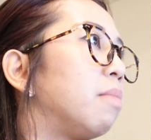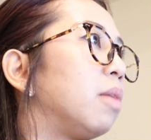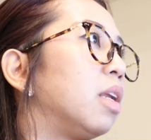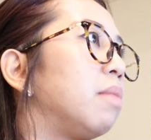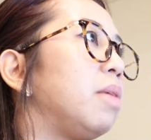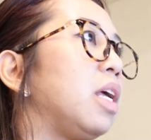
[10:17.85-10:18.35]

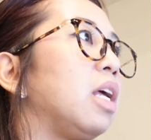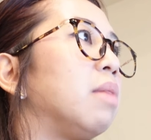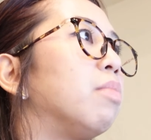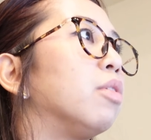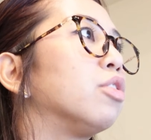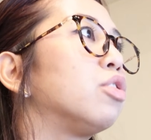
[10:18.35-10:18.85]
gonna be
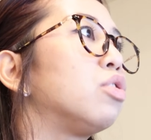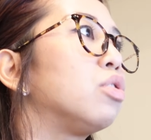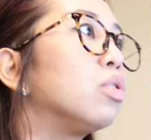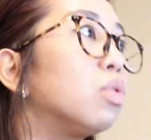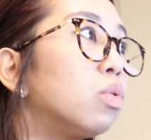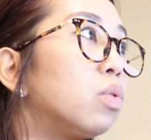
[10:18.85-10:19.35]
able
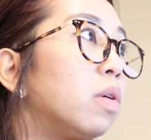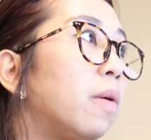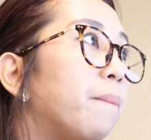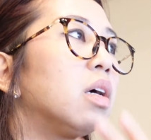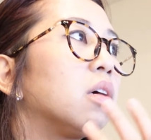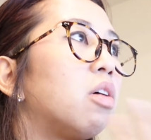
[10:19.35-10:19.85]
to
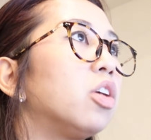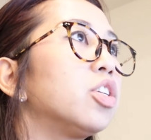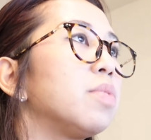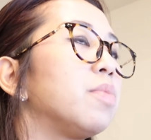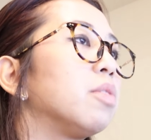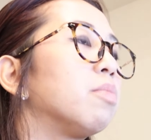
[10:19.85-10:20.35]

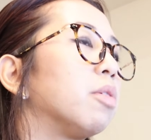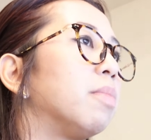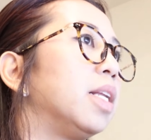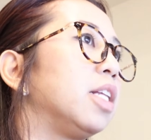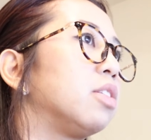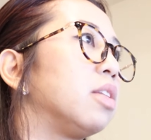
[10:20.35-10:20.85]
contribute more
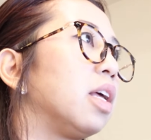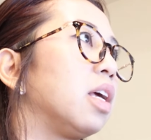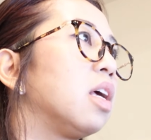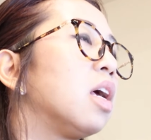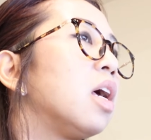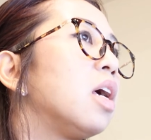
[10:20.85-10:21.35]
money today.